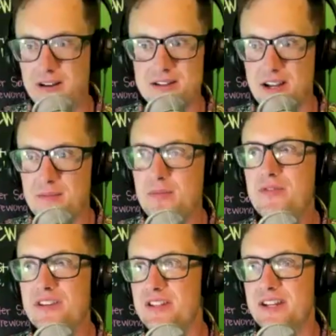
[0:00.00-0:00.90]
a ton of
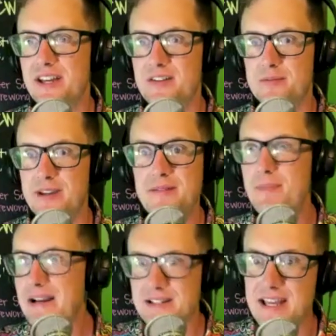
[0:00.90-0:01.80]
movies together, dating
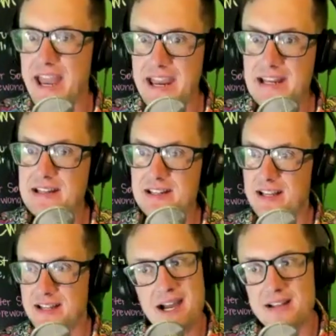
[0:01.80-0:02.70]
back to the 80s
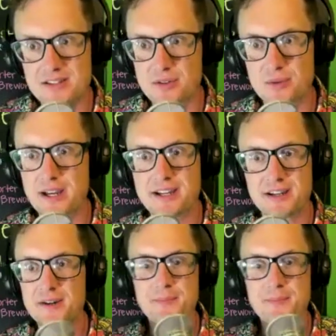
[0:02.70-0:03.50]
at that. So like,